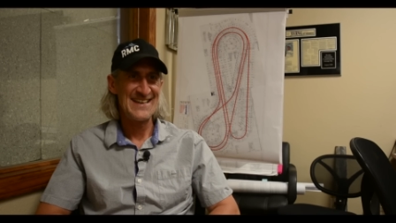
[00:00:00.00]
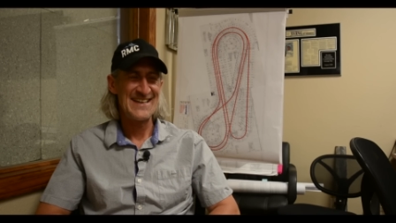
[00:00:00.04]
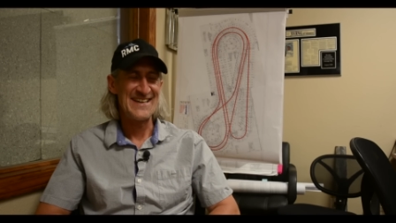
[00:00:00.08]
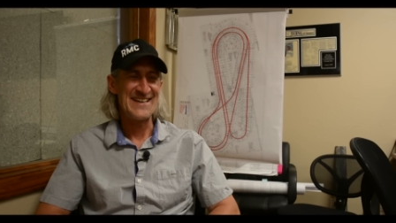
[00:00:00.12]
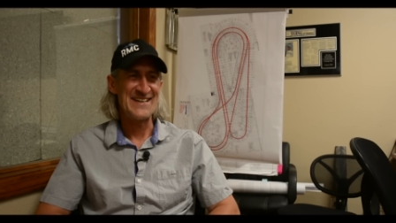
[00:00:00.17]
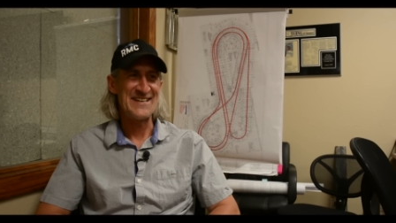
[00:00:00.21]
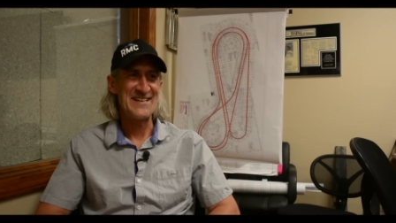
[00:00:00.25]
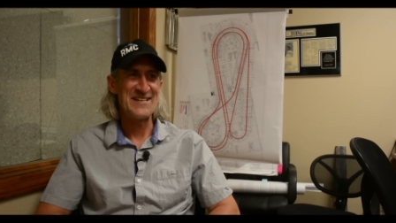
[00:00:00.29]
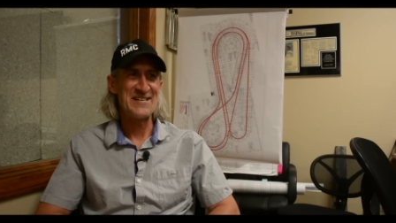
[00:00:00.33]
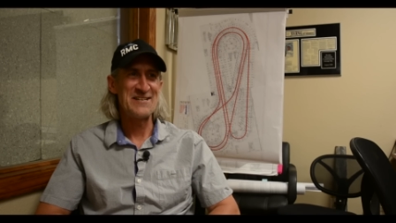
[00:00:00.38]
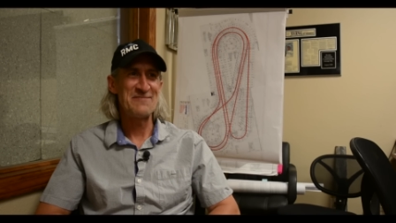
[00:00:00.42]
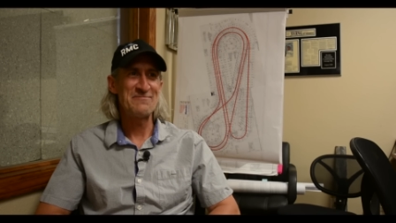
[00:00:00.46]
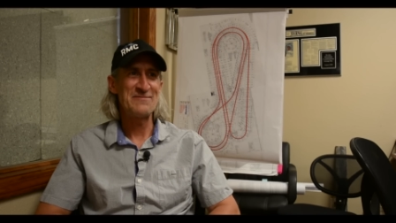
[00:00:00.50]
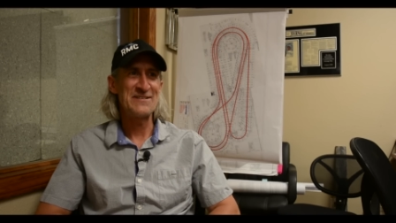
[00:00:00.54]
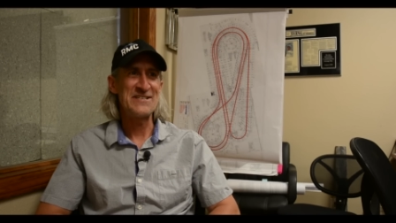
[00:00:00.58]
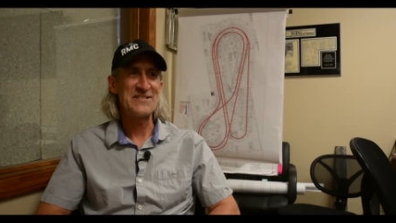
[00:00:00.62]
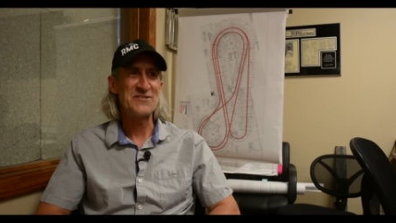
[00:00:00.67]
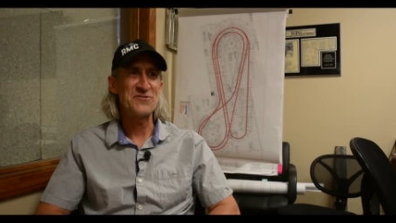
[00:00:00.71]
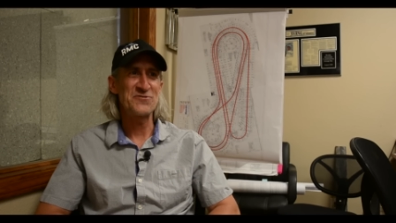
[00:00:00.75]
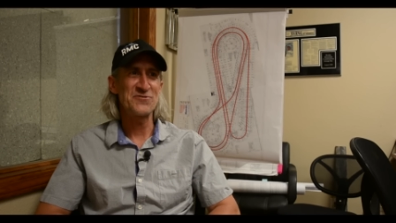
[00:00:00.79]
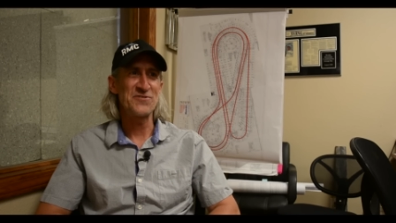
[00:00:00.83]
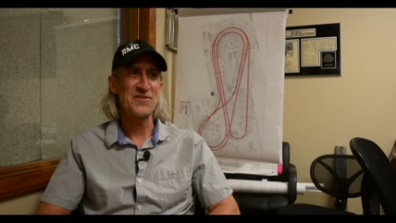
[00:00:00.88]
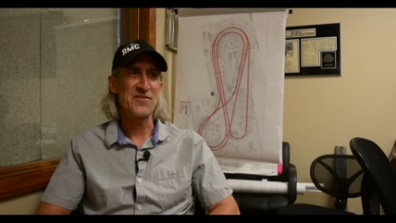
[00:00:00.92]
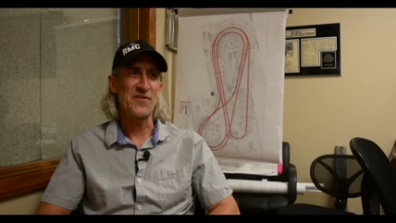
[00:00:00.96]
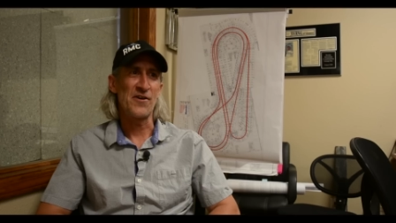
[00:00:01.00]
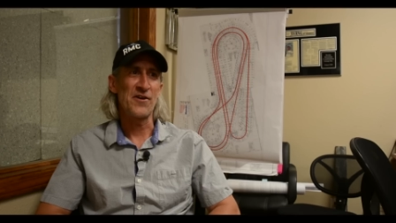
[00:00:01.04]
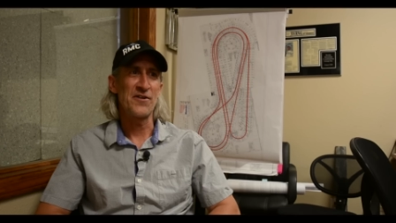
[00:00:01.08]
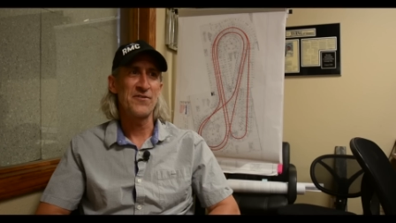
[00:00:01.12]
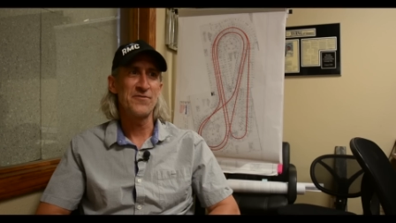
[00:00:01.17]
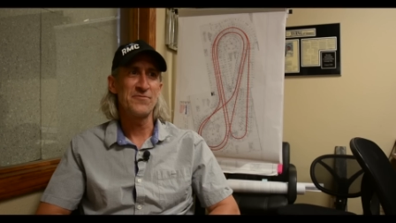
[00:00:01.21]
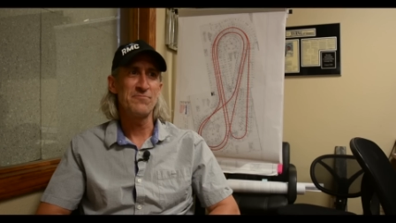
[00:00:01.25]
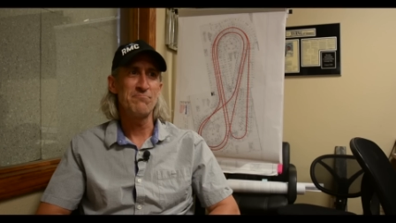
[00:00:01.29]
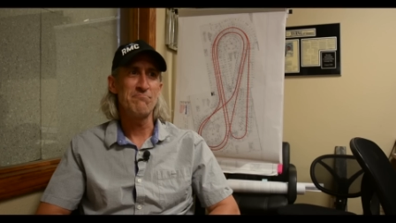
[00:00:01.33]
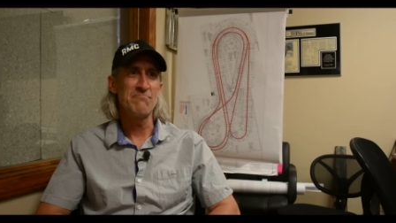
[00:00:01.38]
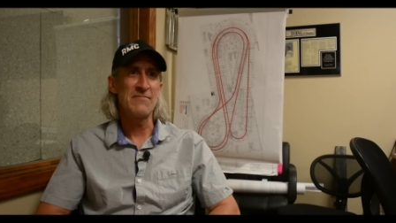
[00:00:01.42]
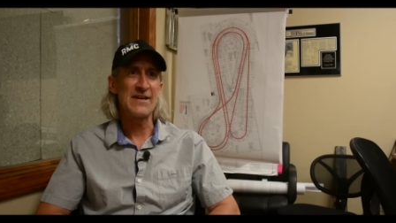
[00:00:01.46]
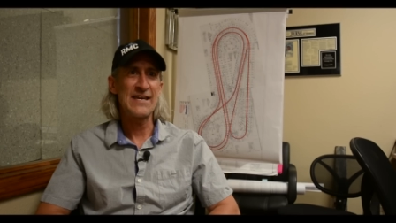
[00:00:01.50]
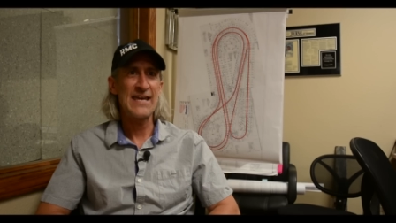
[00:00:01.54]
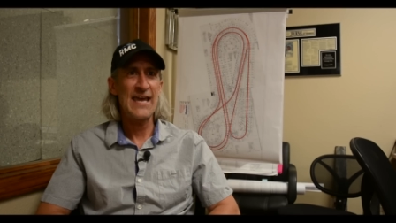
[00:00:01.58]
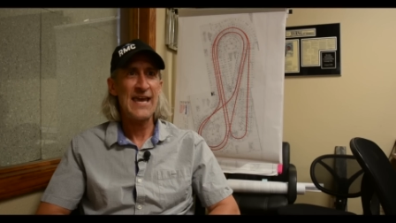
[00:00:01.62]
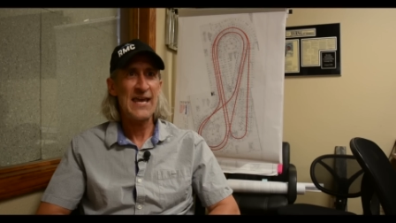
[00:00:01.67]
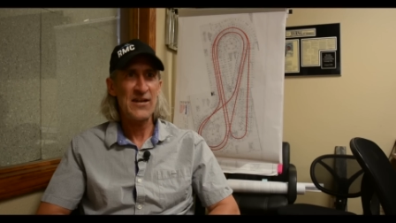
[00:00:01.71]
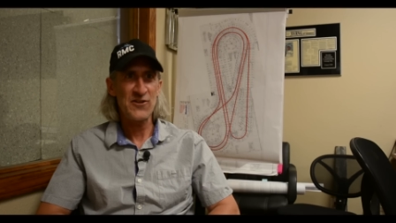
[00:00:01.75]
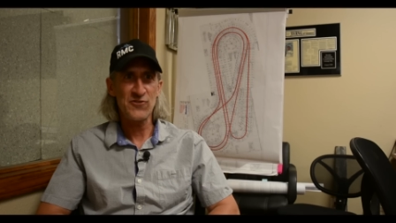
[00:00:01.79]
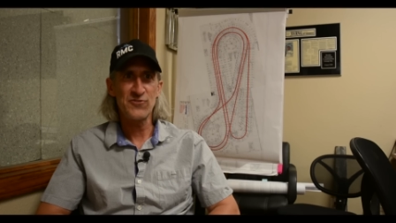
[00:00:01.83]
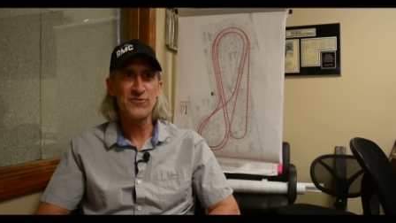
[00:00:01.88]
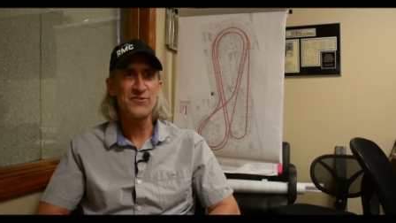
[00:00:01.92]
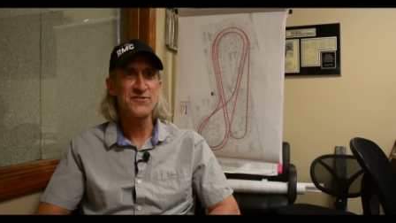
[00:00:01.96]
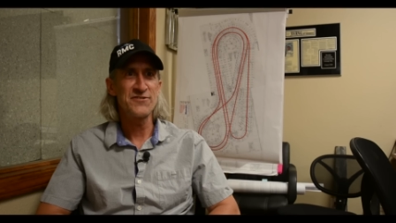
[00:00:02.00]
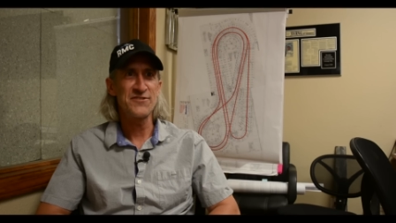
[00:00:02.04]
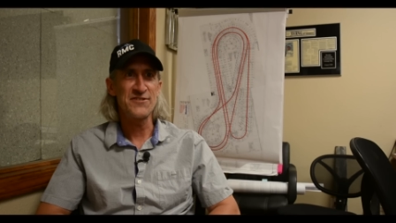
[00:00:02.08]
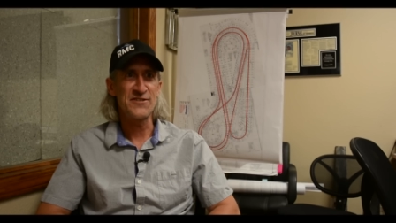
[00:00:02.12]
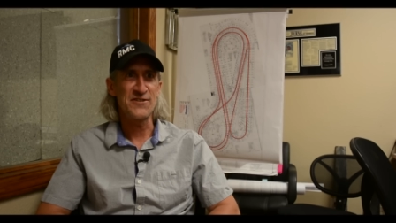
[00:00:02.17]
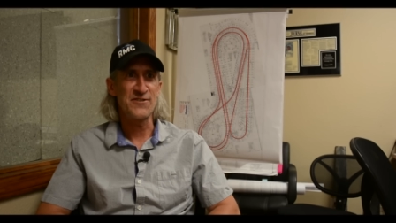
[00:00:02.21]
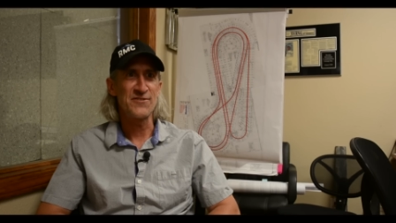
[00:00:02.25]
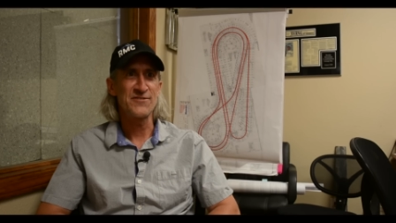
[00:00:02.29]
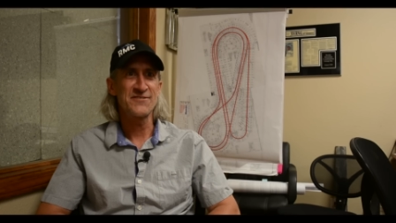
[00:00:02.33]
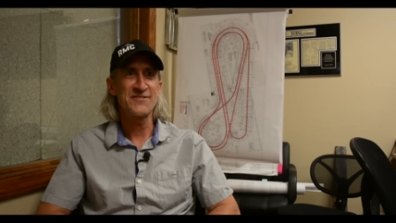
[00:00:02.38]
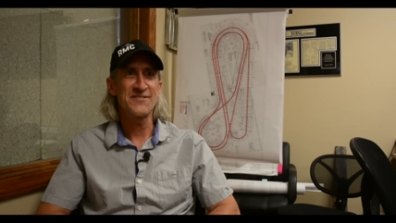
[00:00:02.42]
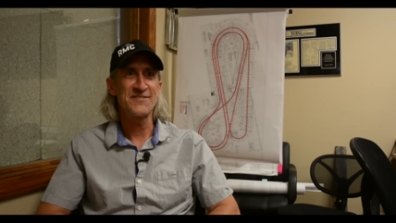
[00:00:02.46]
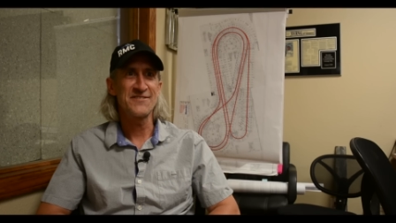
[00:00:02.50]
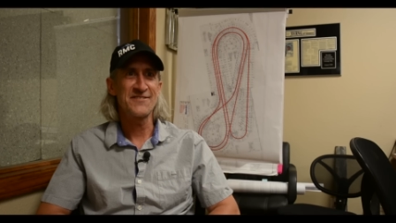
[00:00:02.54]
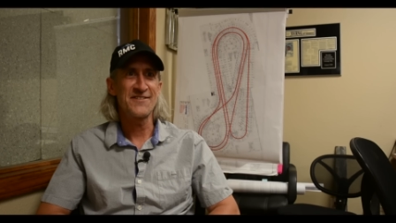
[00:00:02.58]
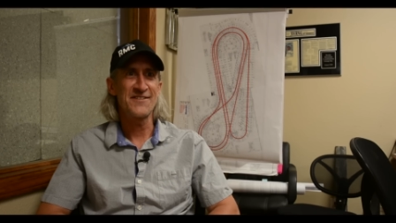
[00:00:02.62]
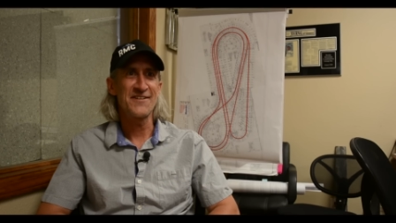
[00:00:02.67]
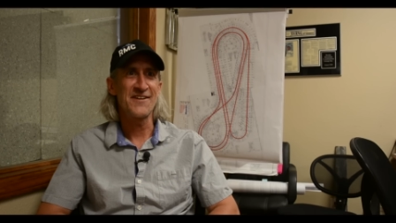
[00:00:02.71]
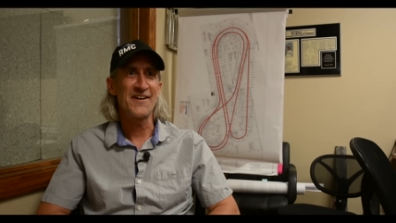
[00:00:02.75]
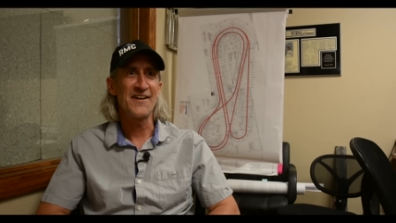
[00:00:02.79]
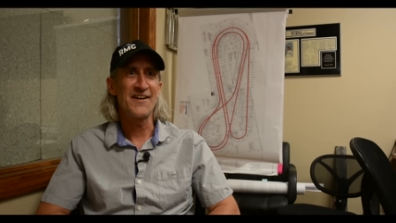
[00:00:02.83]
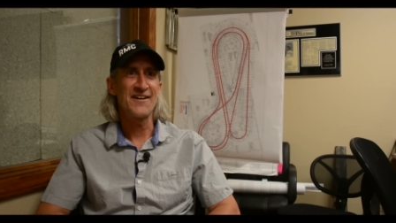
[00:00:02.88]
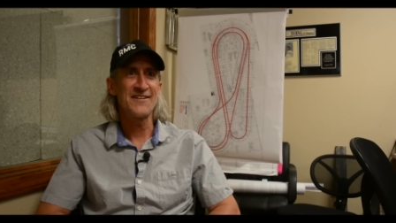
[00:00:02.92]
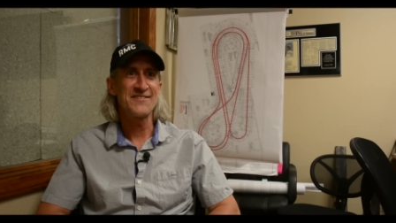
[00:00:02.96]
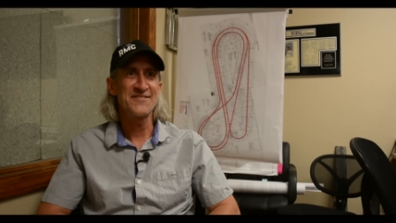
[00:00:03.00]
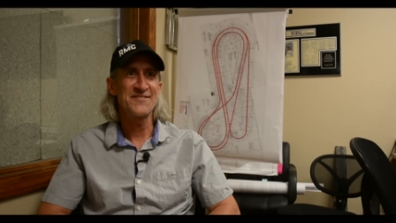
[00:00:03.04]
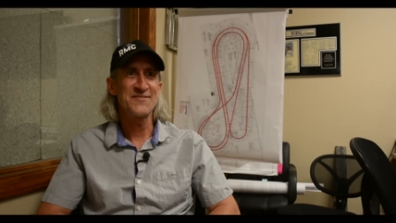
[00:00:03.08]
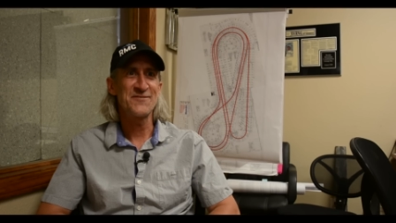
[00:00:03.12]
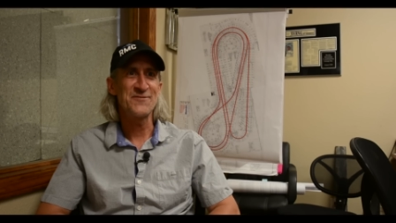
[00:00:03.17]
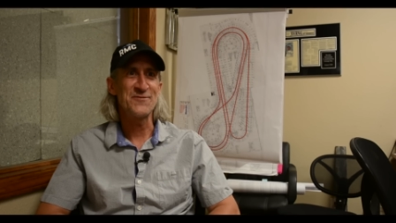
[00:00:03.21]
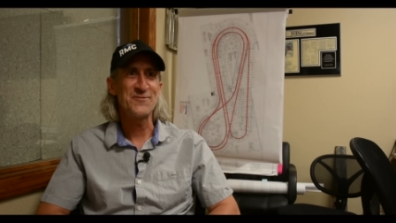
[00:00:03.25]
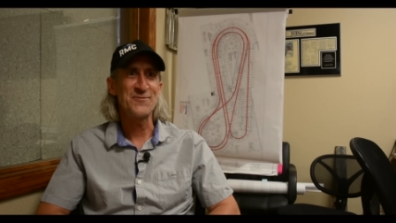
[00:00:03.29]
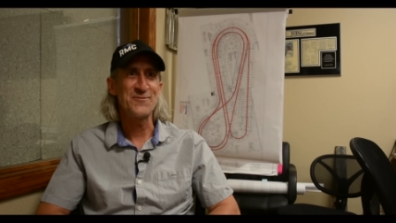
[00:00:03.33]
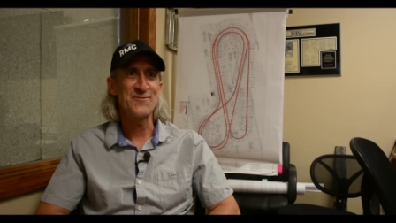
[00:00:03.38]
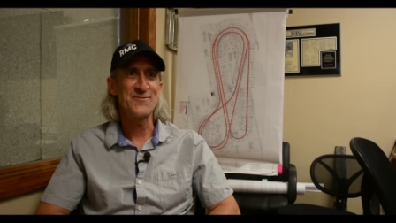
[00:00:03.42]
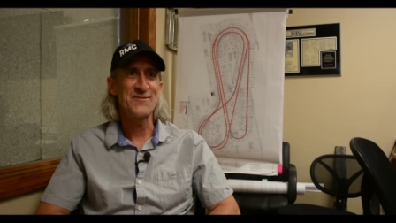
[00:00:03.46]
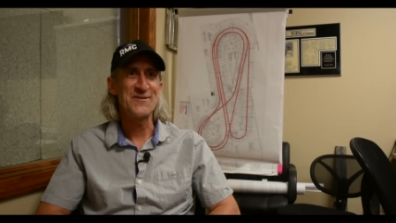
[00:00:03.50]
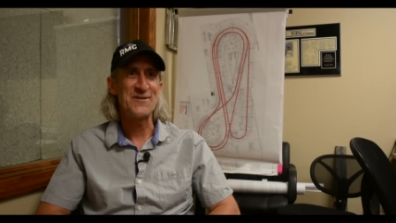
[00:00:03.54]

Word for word: Um, he usually thought of mechanical engineers as the guys who,